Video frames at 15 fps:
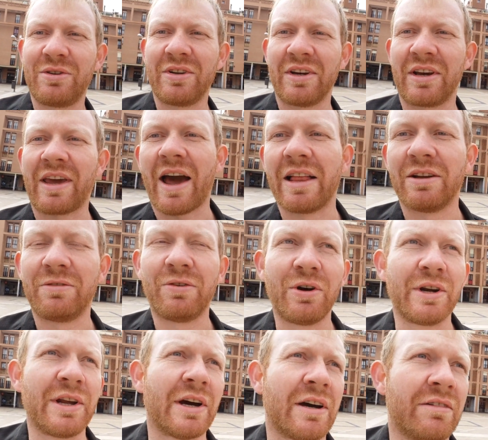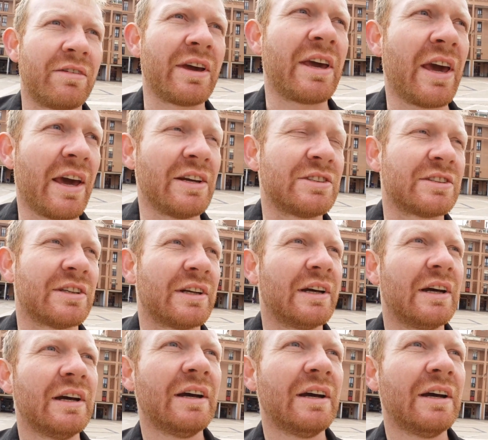to California on vacation.